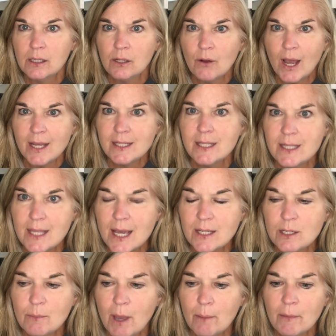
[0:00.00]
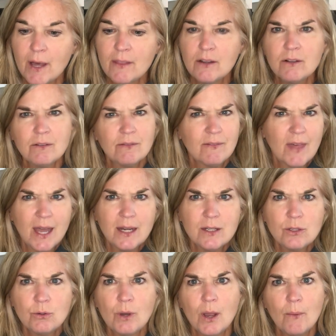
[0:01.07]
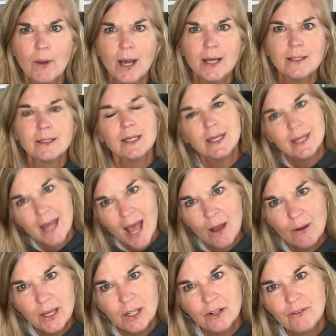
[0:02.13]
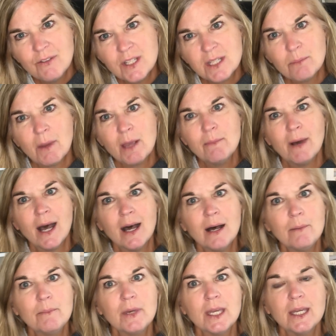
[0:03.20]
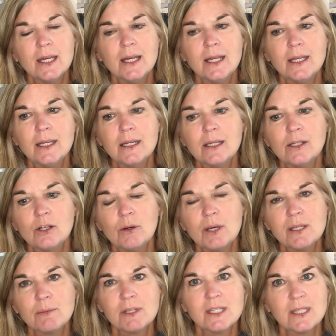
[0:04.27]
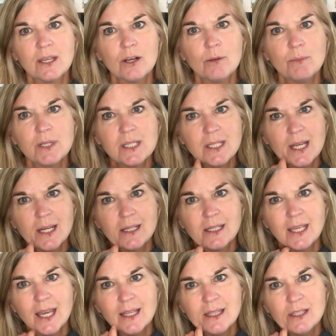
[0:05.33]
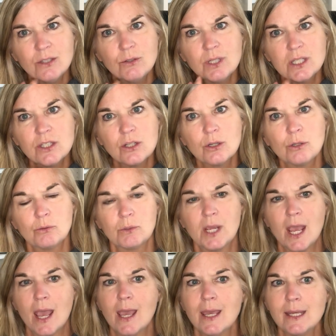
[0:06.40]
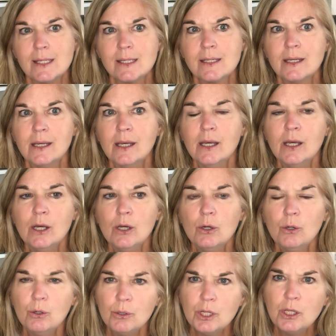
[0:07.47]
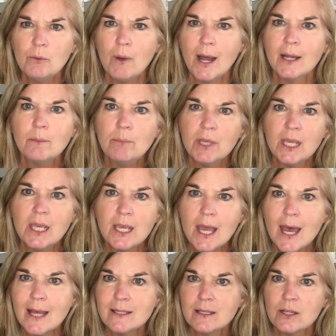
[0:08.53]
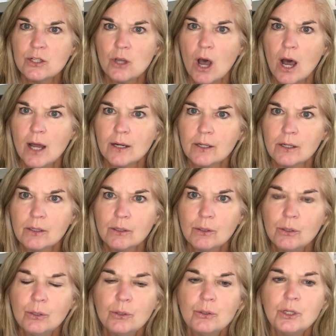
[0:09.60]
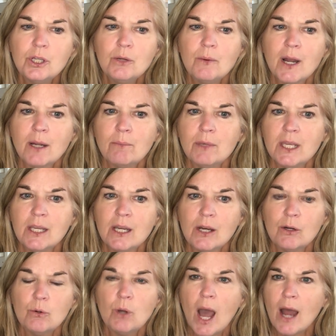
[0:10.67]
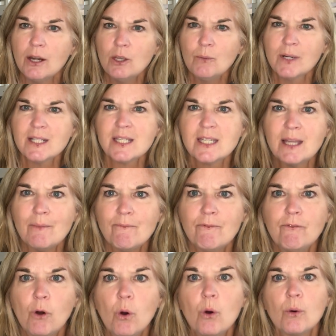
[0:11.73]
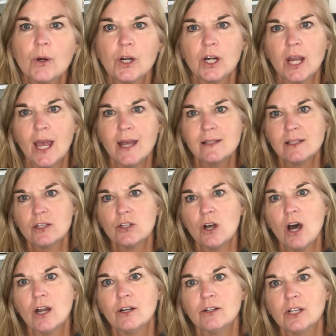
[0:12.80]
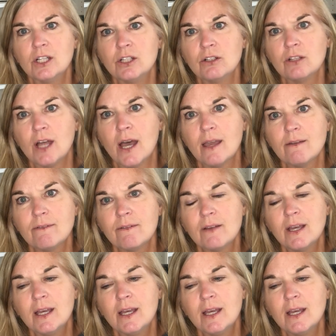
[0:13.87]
I did that to my mother, that is who I was. Now I go visit my mom, and, as my therapist said, Kathy, you get to create. Who do you want to be as a daughter? Who do you want to be? How do you want to step forward as a daughter in your life?